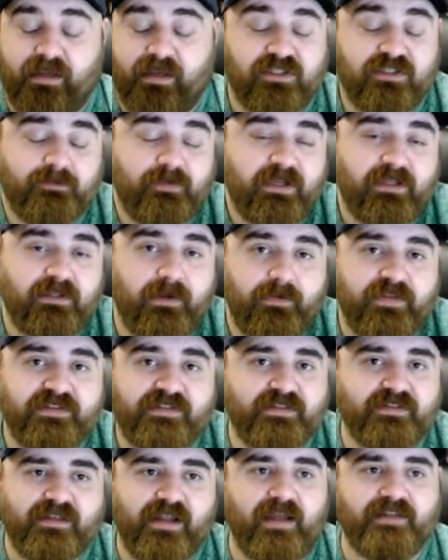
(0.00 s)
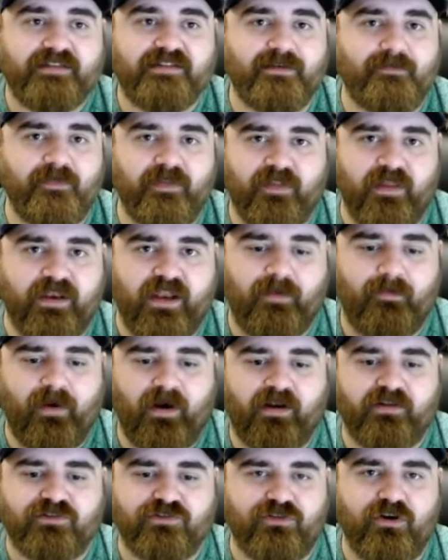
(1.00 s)
And to be clear, this is not something that
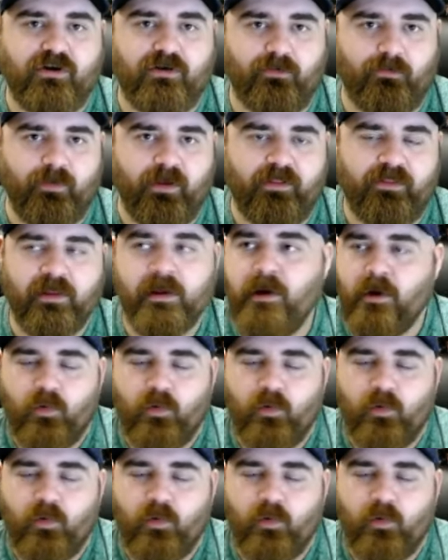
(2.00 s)
Nembhard has struggled with.